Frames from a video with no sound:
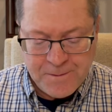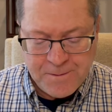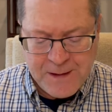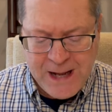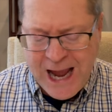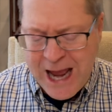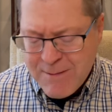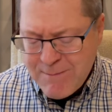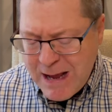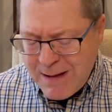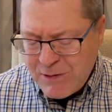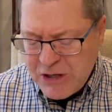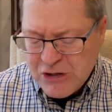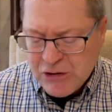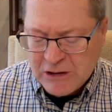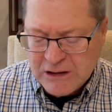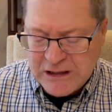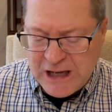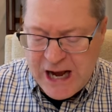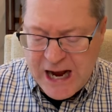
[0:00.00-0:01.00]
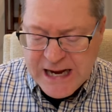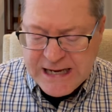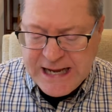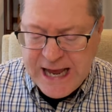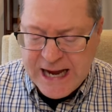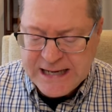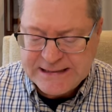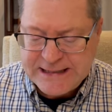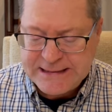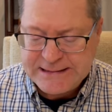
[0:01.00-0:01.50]
And maybe your lying
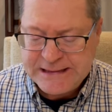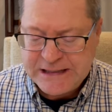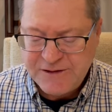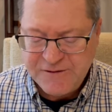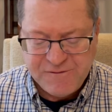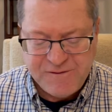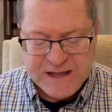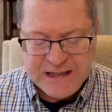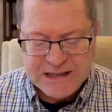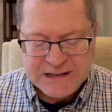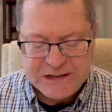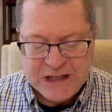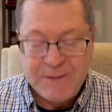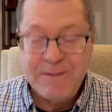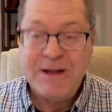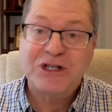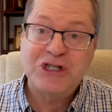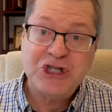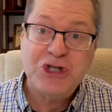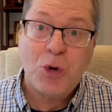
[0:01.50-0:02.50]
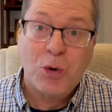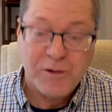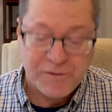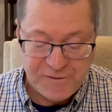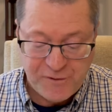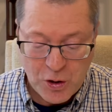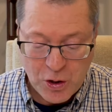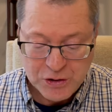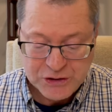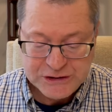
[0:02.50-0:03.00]
ex has convinced them it's your
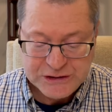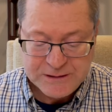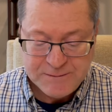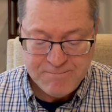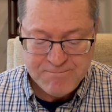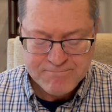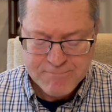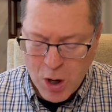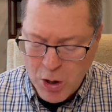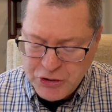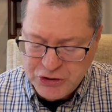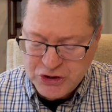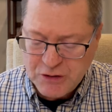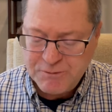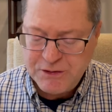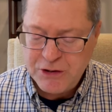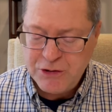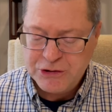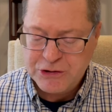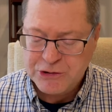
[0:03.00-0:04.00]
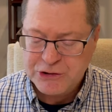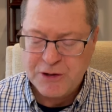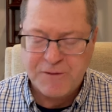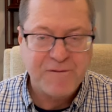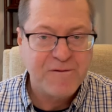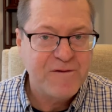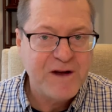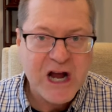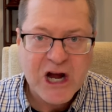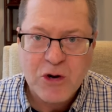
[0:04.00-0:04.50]
fault. Most abusers are
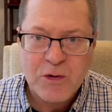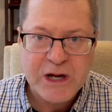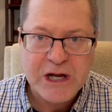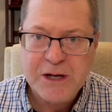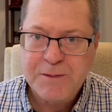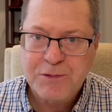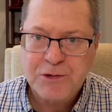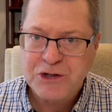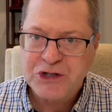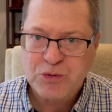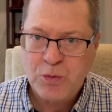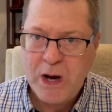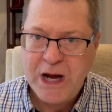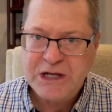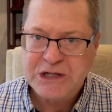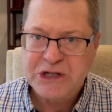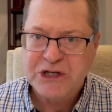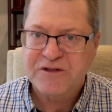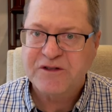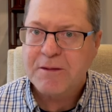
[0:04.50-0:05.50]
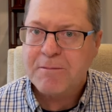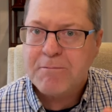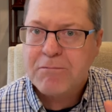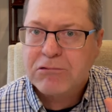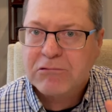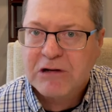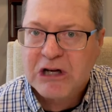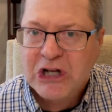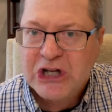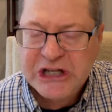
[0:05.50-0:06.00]
very persuasive,
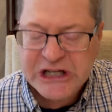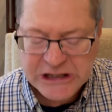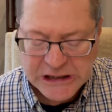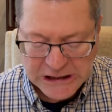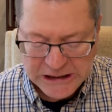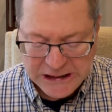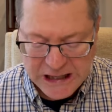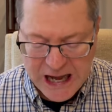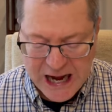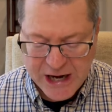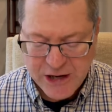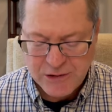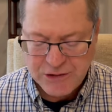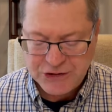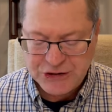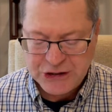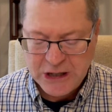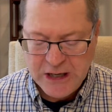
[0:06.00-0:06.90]
brilliant liars.